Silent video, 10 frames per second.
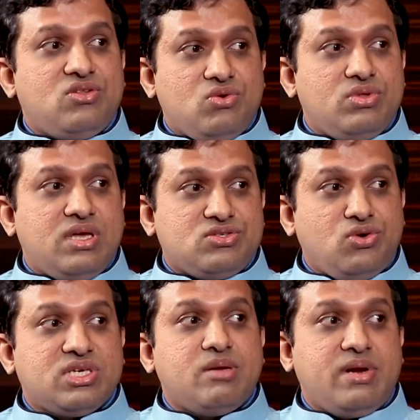through the
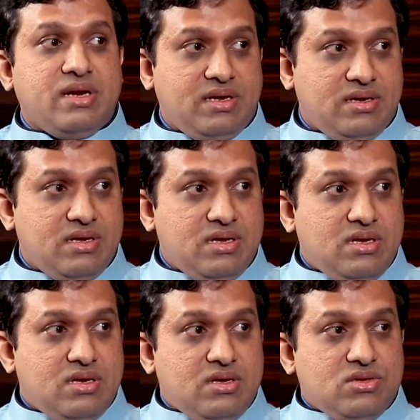social media.
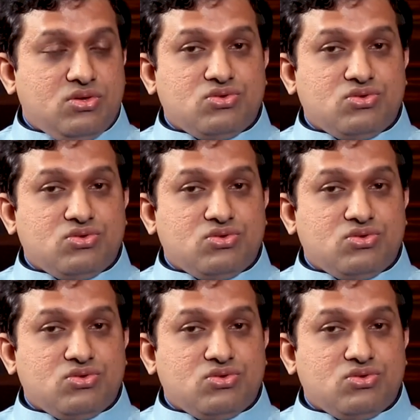So